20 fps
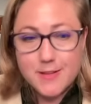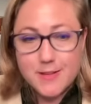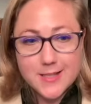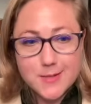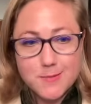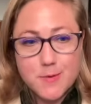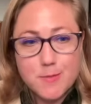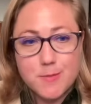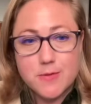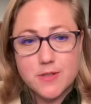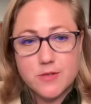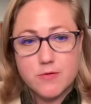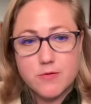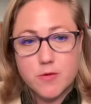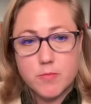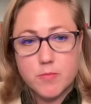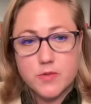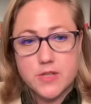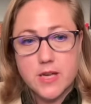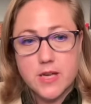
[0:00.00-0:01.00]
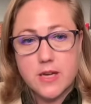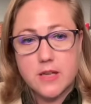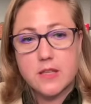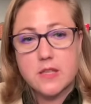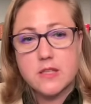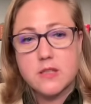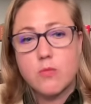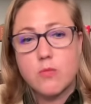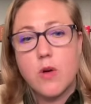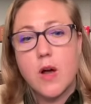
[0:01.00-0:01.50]
Lots of people in this group are saying it. They
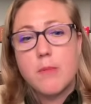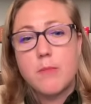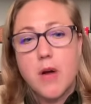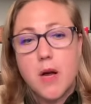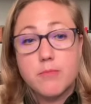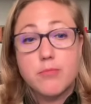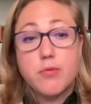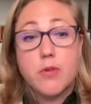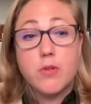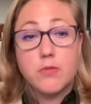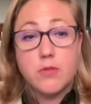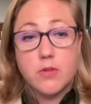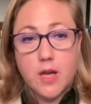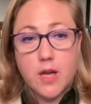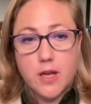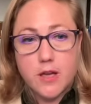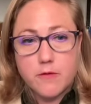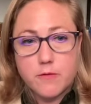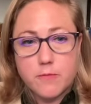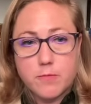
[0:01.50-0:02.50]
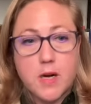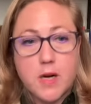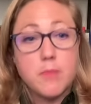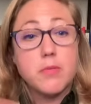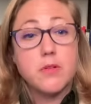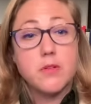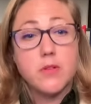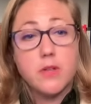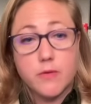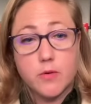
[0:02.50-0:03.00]
said, well, I'm pro-life, but I
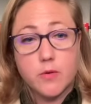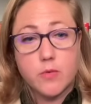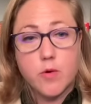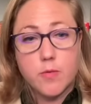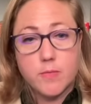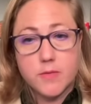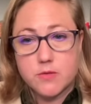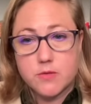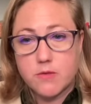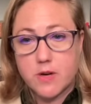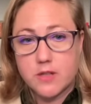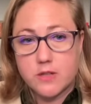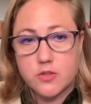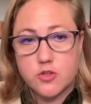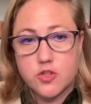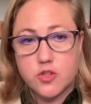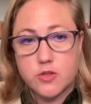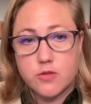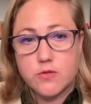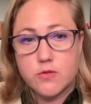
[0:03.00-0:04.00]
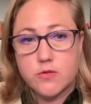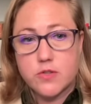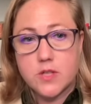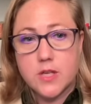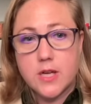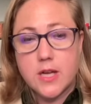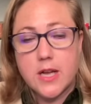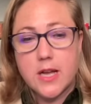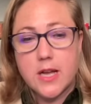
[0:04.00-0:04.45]
believe in a woman's right to choose.